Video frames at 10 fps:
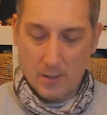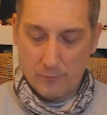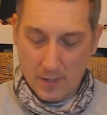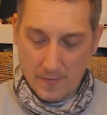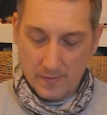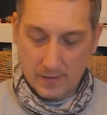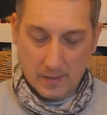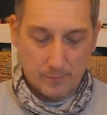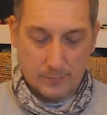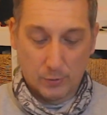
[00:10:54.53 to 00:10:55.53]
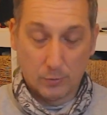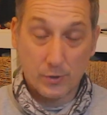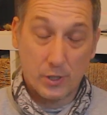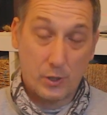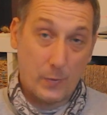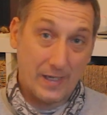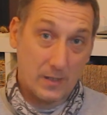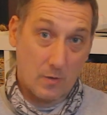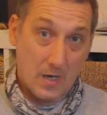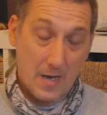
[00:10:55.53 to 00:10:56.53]
Rather than getting pulls and tweaks,
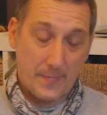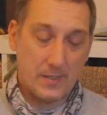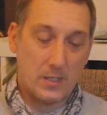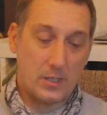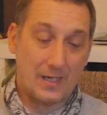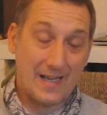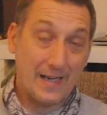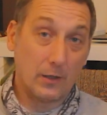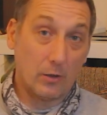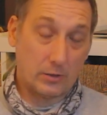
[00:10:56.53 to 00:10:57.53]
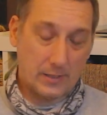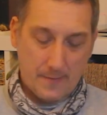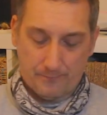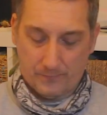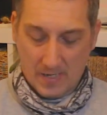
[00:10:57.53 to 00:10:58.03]
what happens is your line locks up,